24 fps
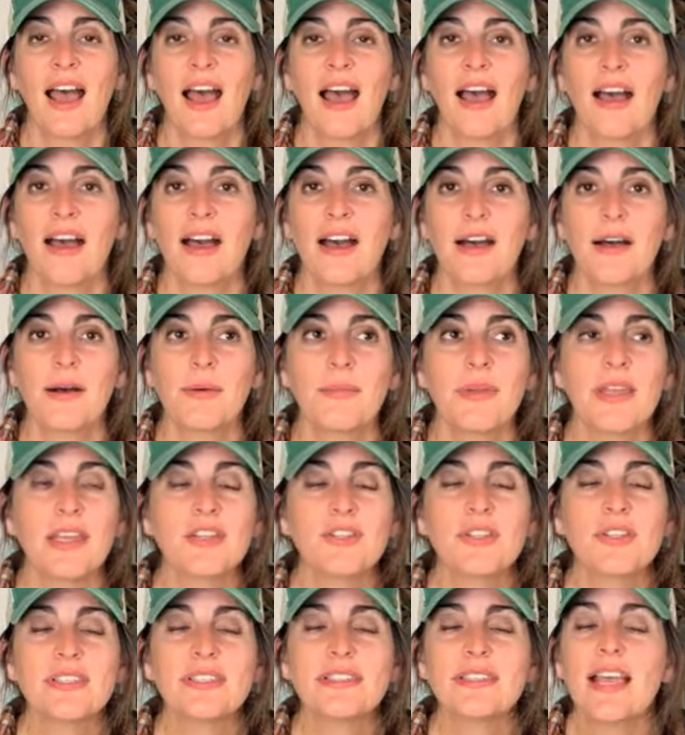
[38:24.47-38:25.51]
Um, it
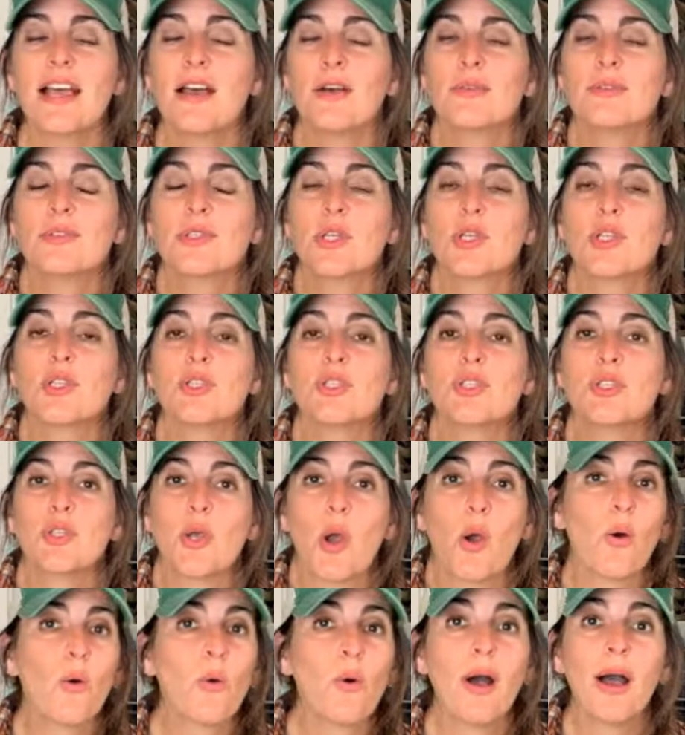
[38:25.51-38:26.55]
just sounds
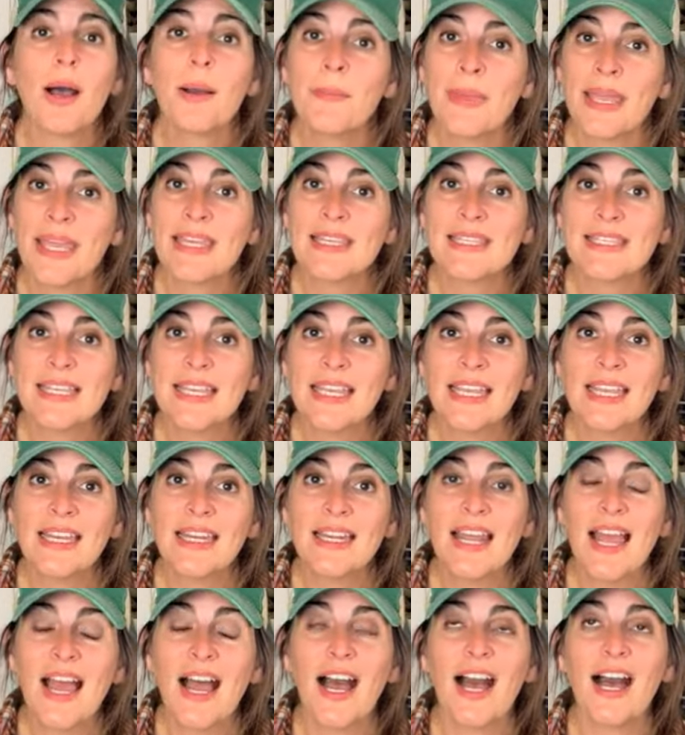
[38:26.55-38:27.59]
so
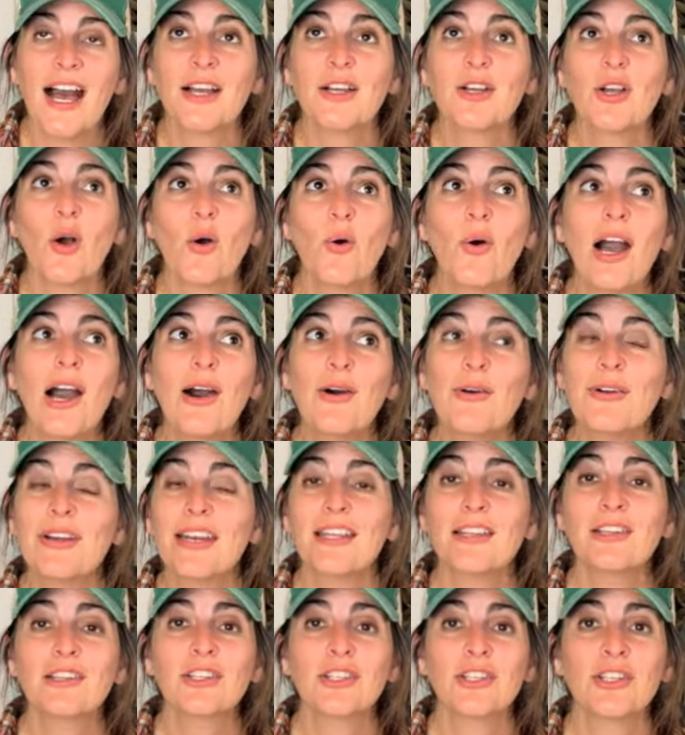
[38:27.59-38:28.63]
amazing. Uh, go out
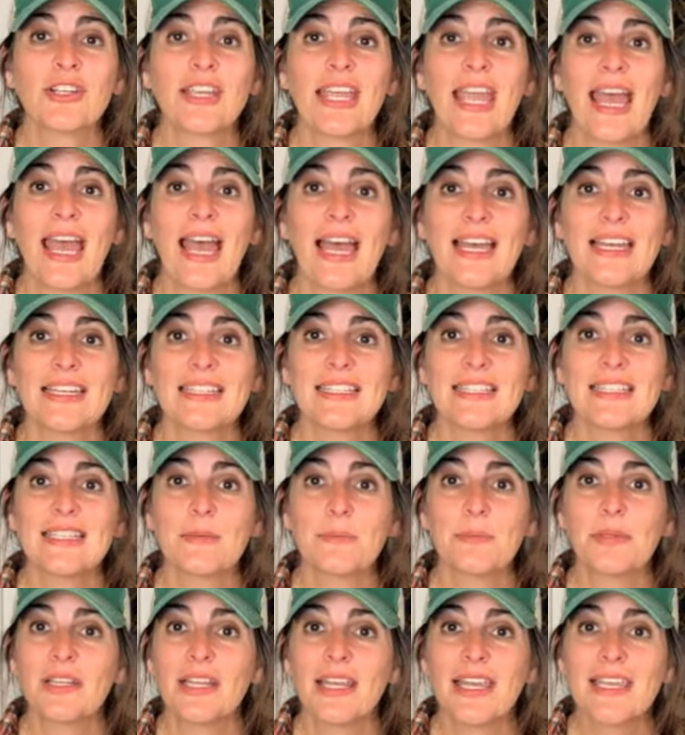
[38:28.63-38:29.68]
and look at the
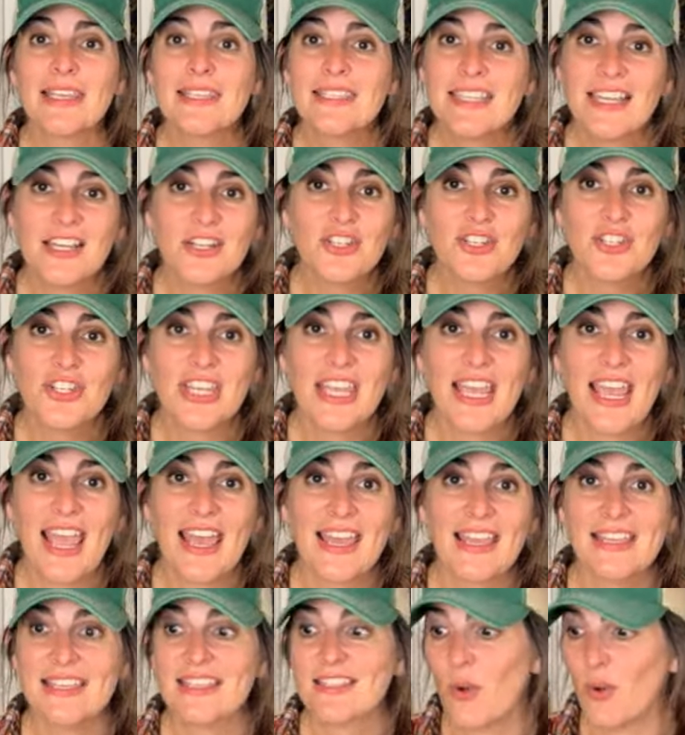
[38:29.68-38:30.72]
place that he
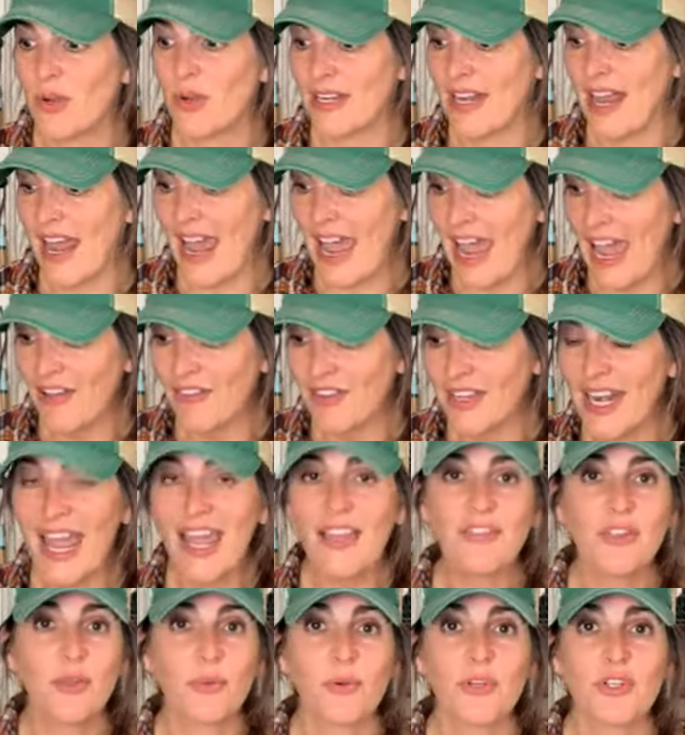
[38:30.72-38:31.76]
is going to have it at
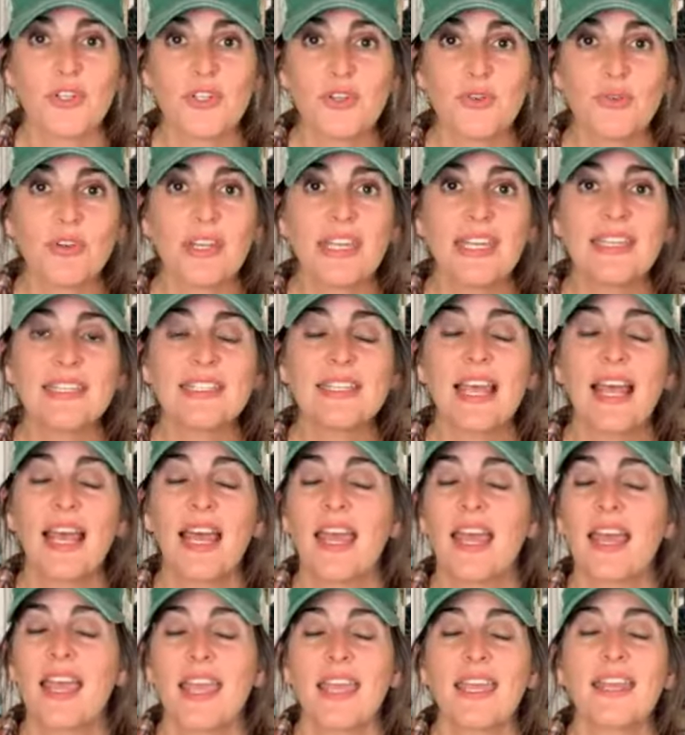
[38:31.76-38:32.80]
the retreat.
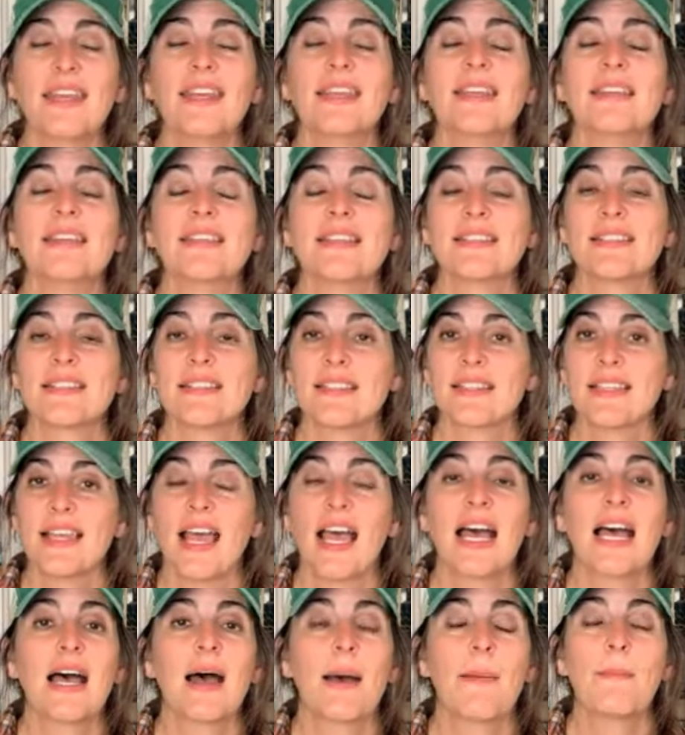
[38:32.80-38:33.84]
It is
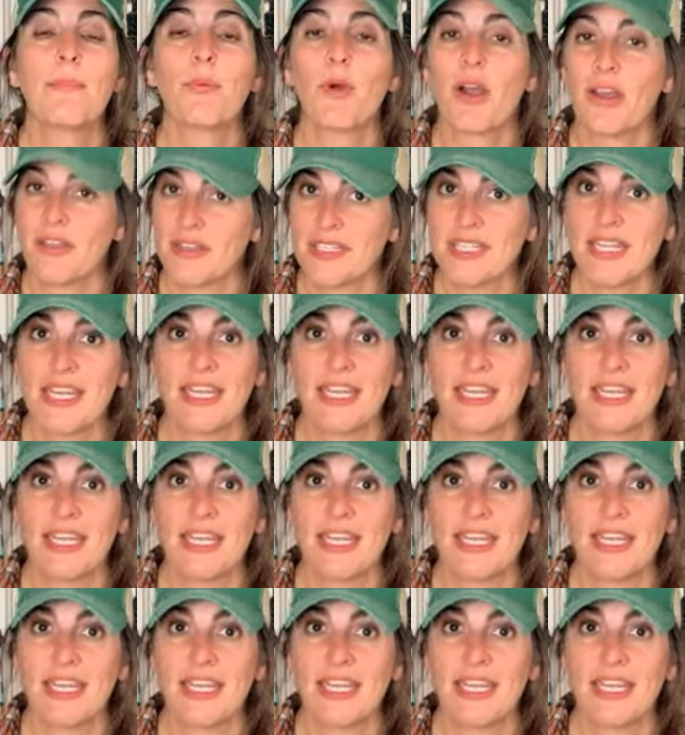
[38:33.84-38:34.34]
breathtaking.